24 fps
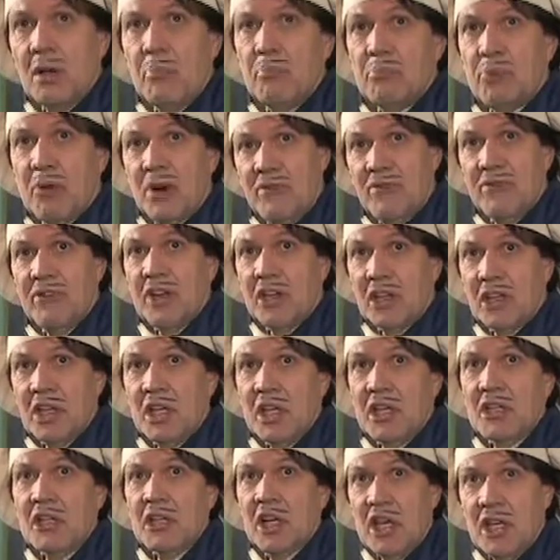a
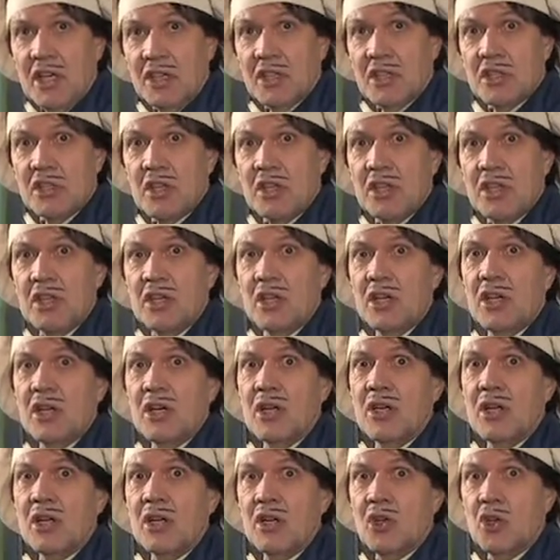perfectly diced
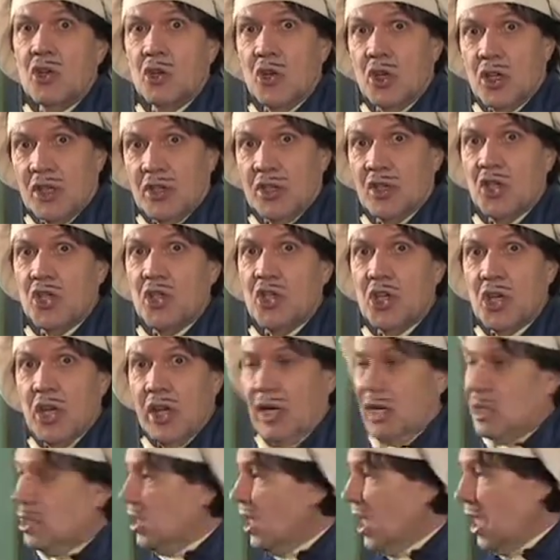cooked
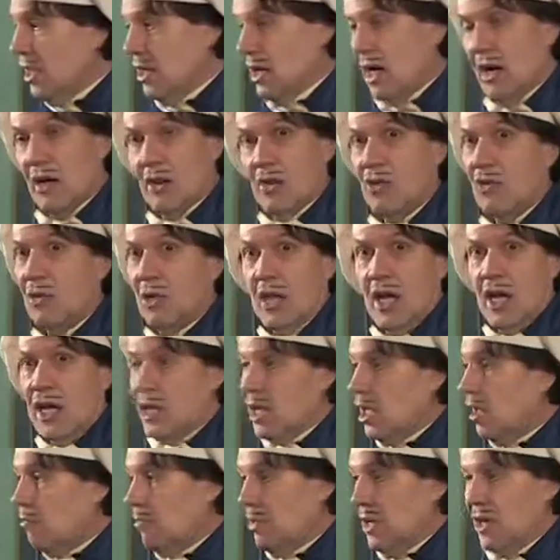chicken. You
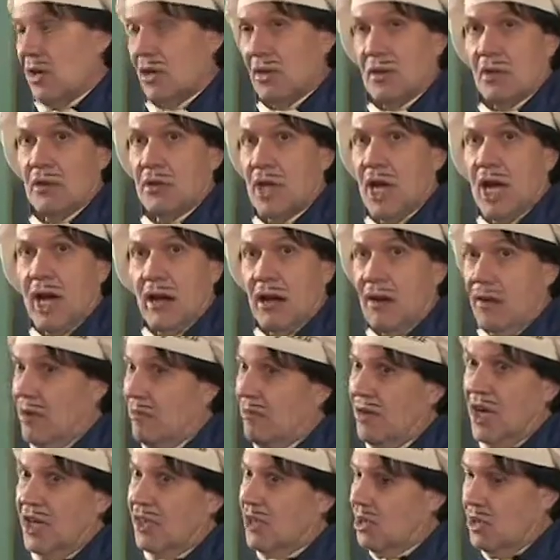can't get better than that. And
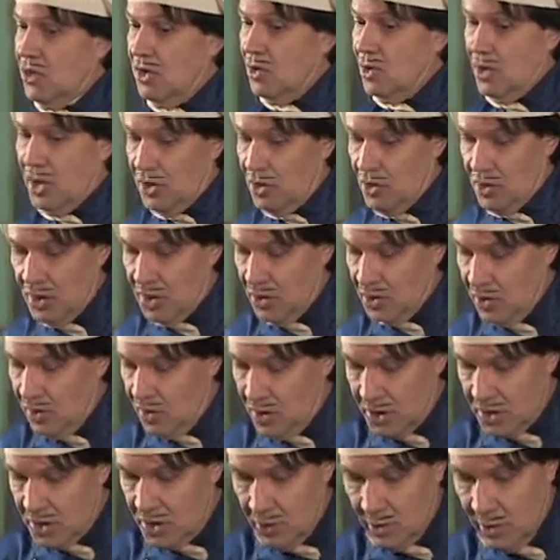if I can do it, you can do
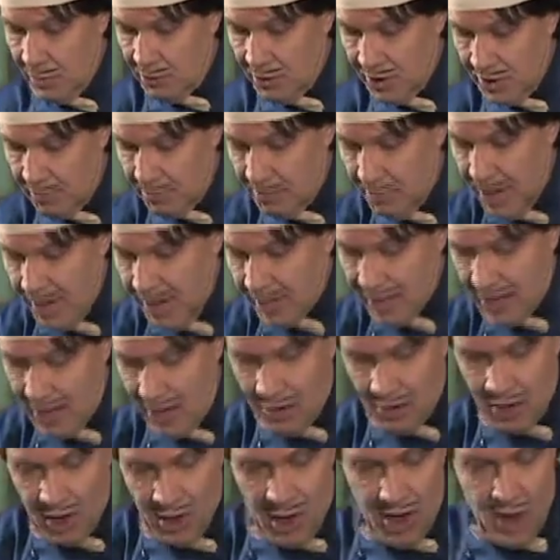it. So we put it back
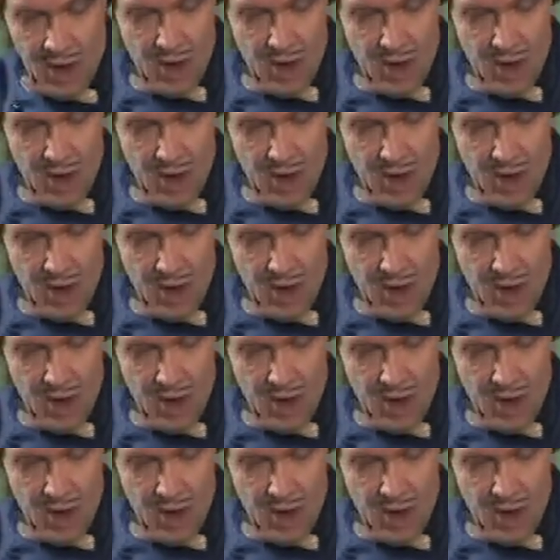down.